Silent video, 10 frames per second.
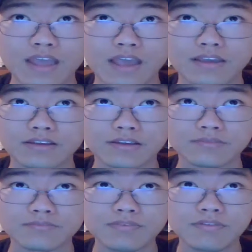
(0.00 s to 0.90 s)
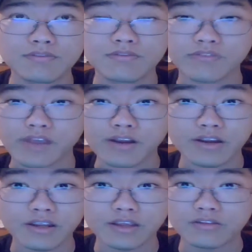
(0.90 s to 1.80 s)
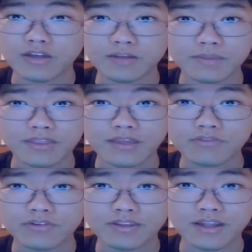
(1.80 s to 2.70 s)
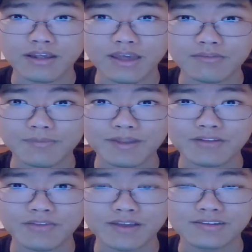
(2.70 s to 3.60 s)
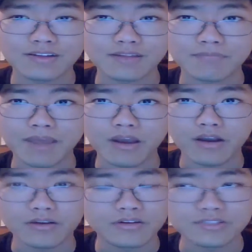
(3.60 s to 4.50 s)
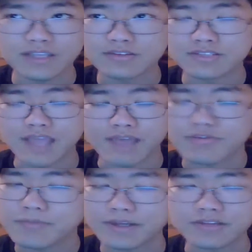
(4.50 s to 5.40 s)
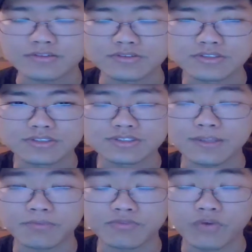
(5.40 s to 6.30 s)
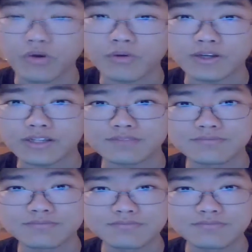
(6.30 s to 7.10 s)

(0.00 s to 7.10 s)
am very incredibly thankful that I haven't been affected, and my heart goes out to everybody who's stepped forward and,